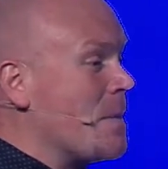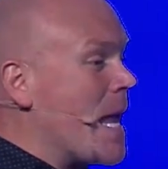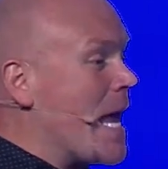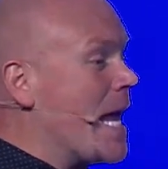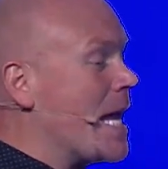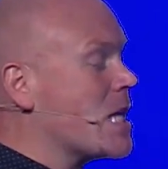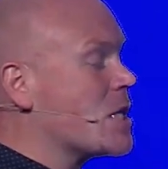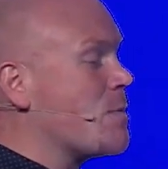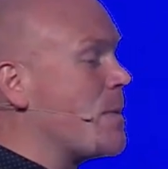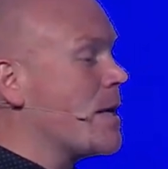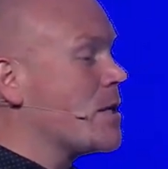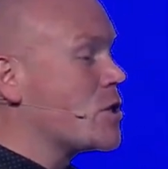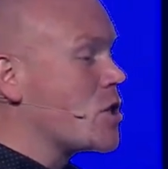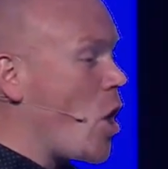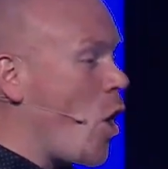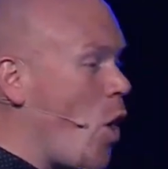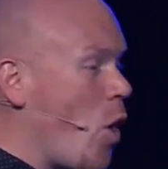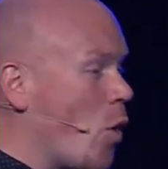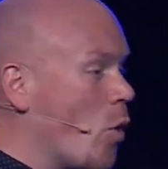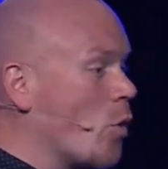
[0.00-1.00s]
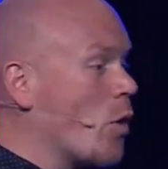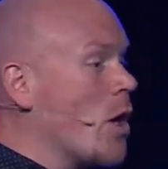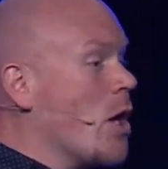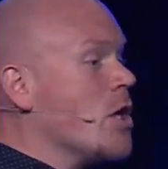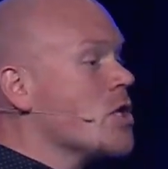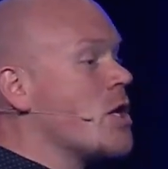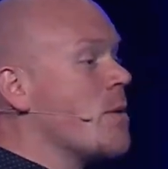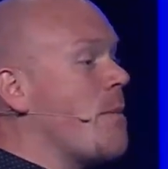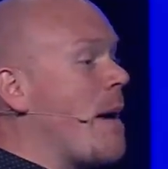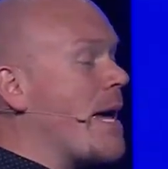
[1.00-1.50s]
it has been told
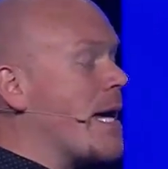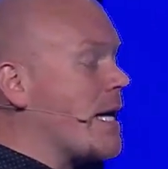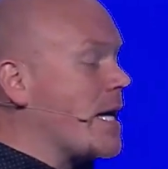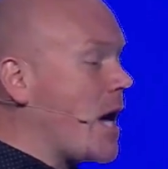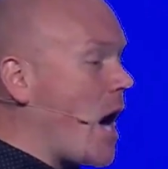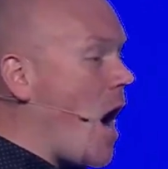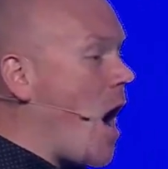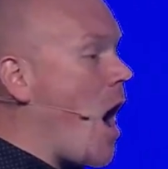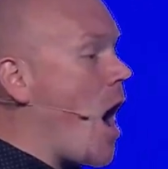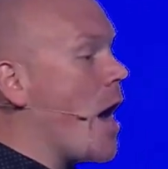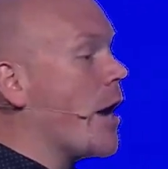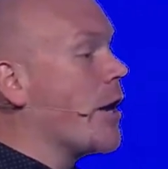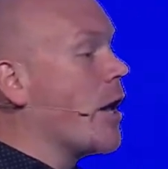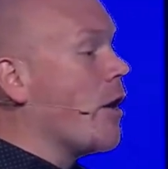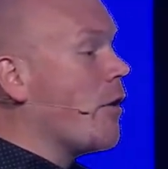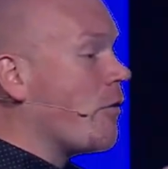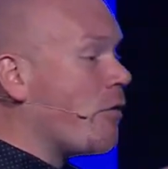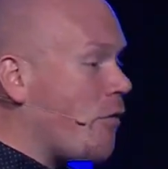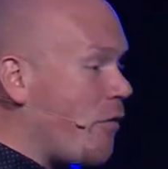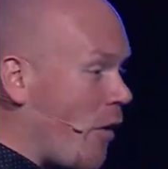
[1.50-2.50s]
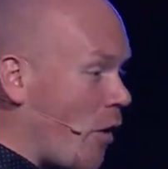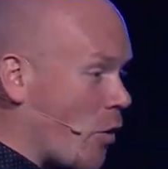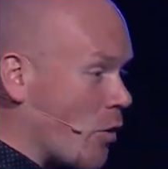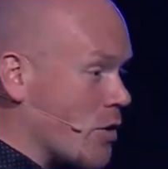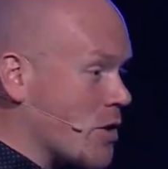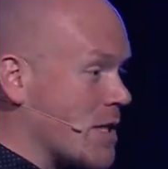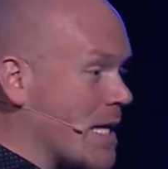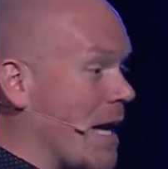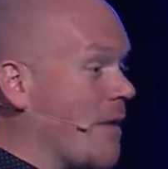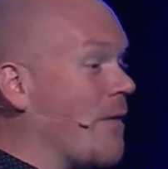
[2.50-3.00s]
to make God
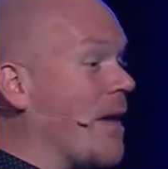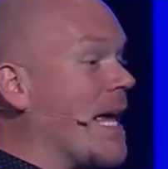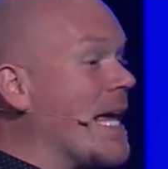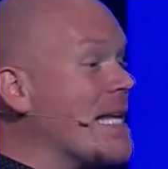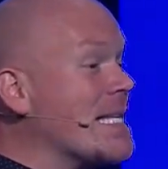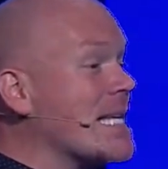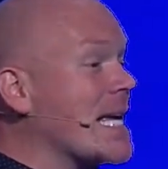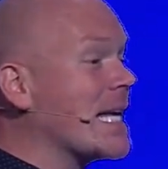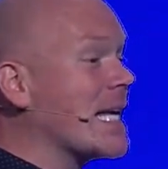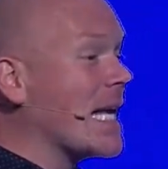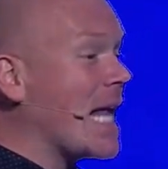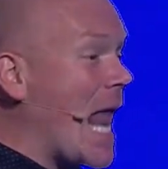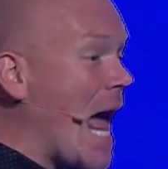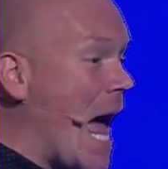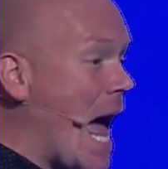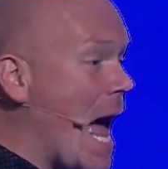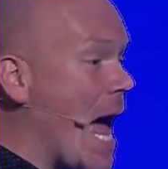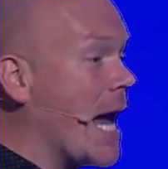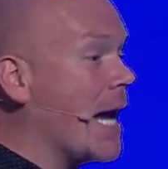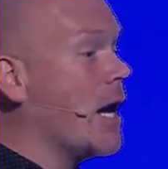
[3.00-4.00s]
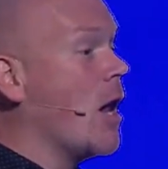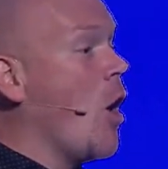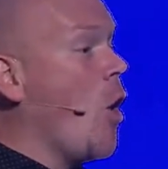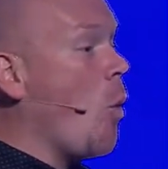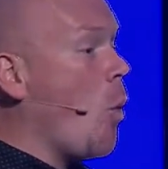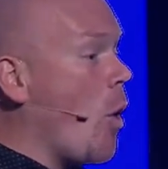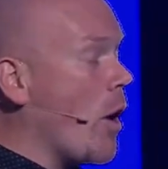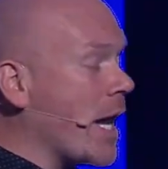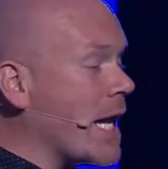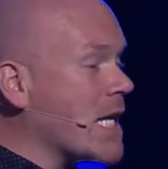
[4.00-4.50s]
first. If He's in line
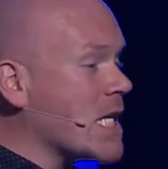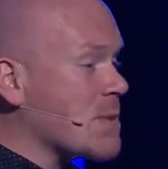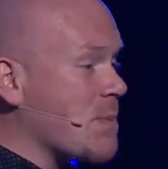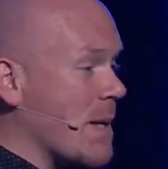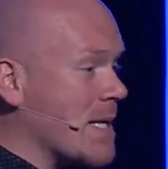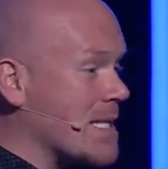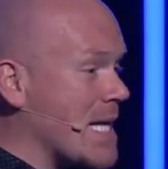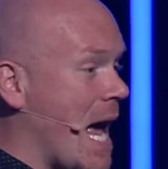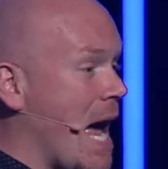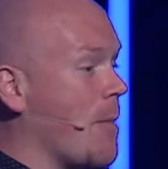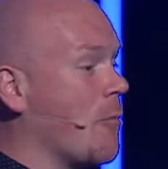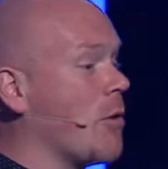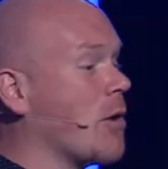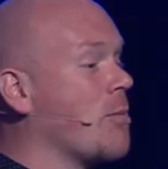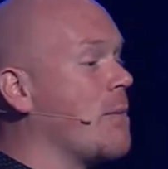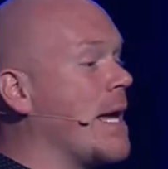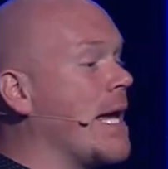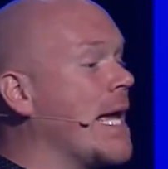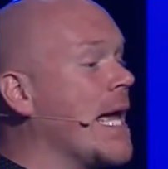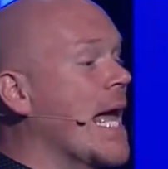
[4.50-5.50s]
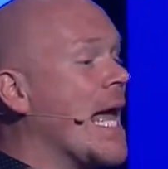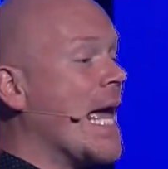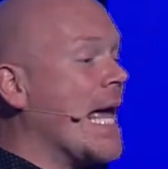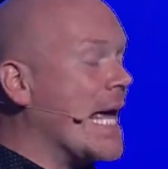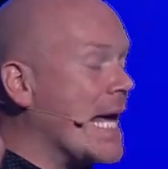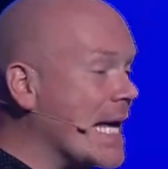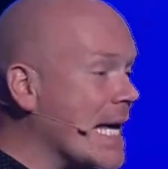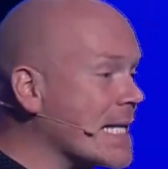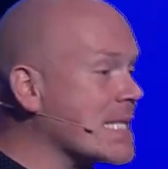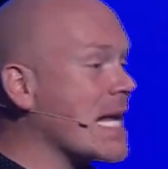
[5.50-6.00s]
wanting to spend time with me,
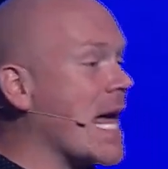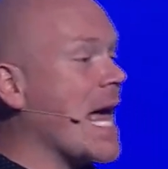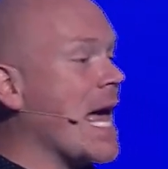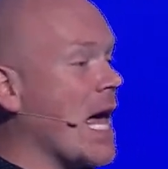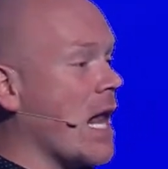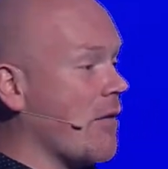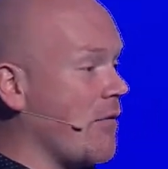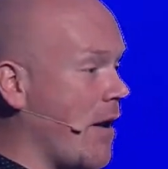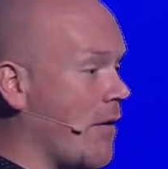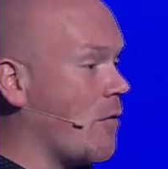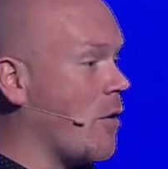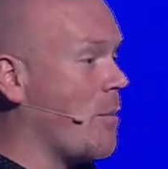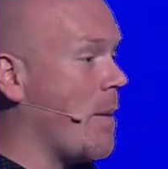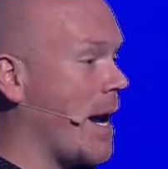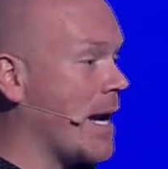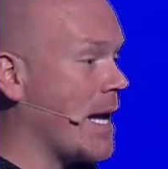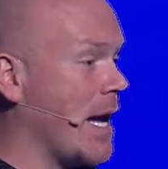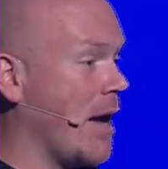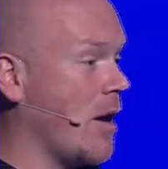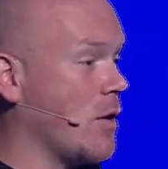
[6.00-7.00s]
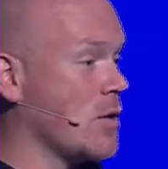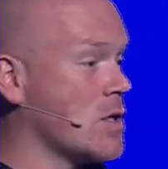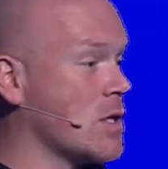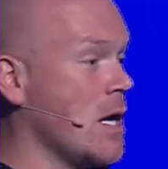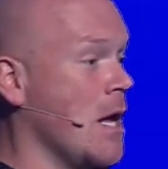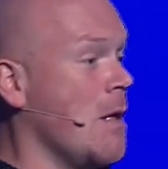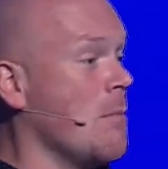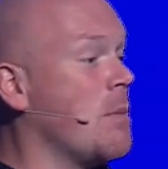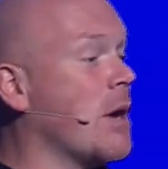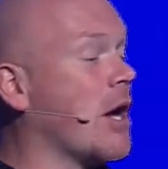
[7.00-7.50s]
He gets ahead of everybody else.
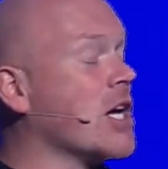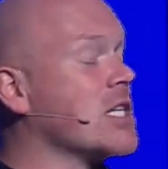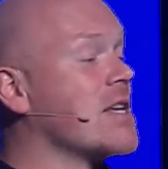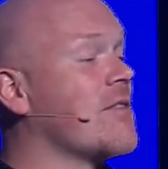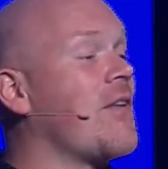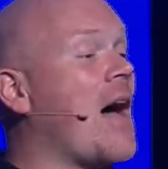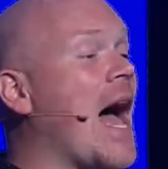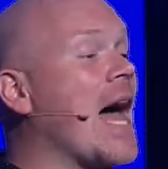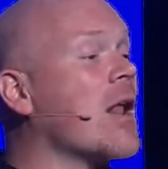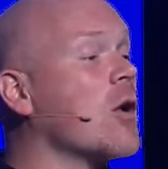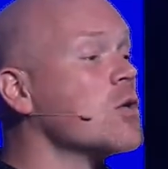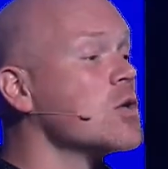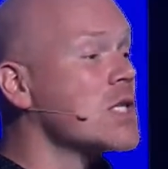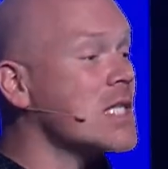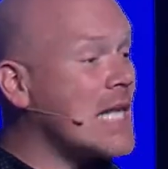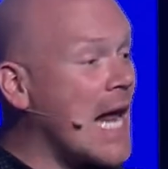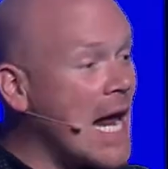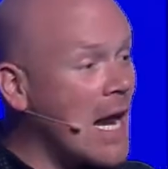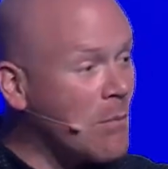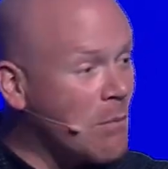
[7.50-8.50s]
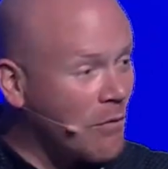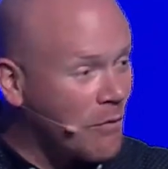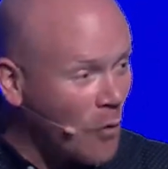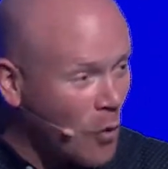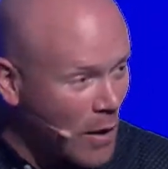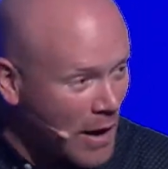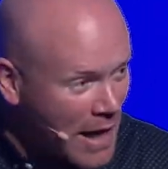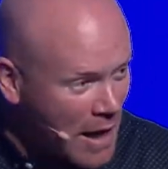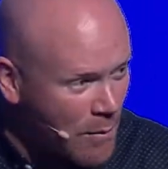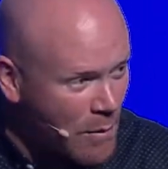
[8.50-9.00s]
Because if I don't stand
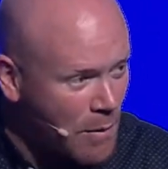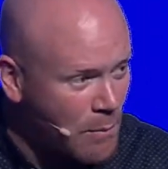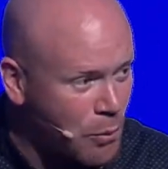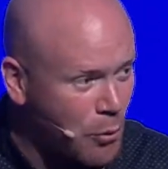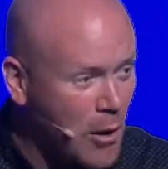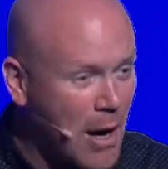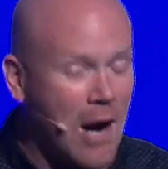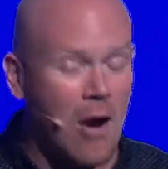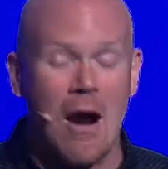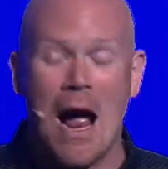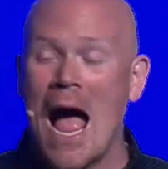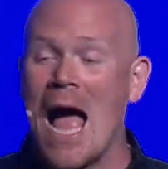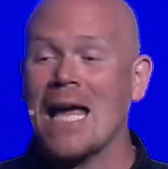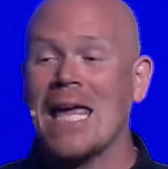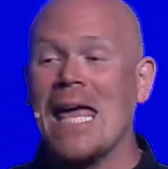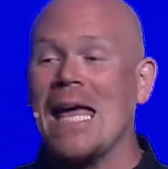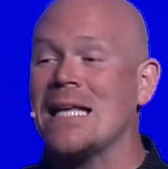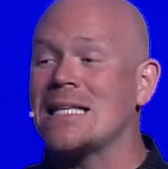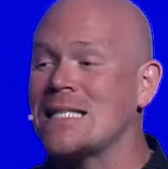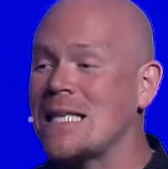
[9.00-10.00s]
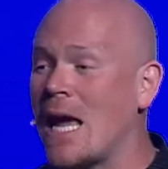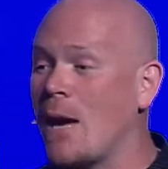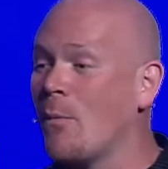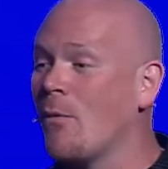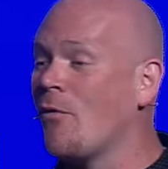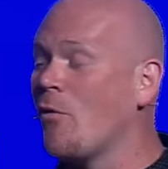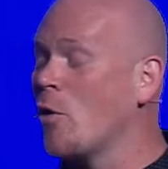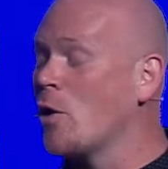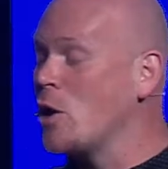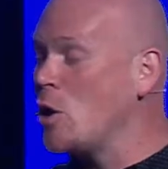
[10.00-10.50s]
before Him in prayer, I can't stand
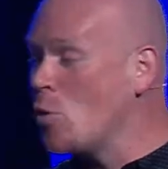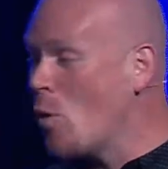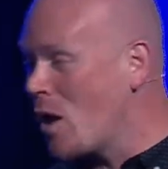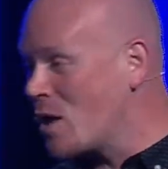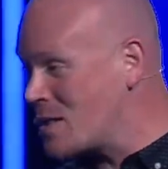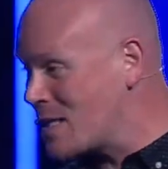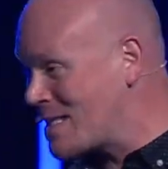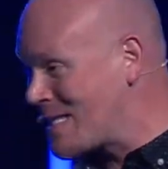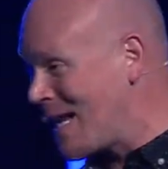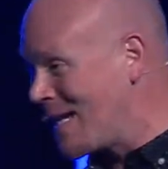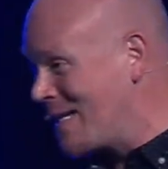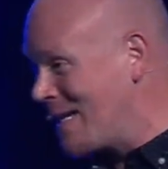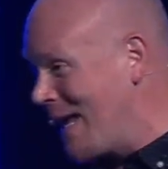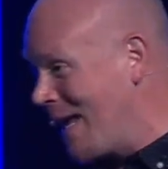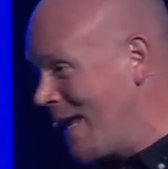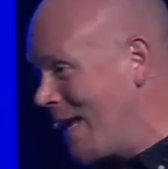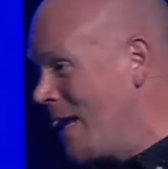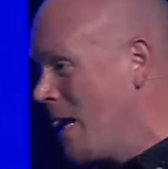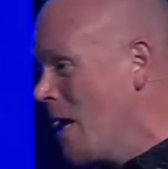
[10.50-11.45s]
before you on Sunday.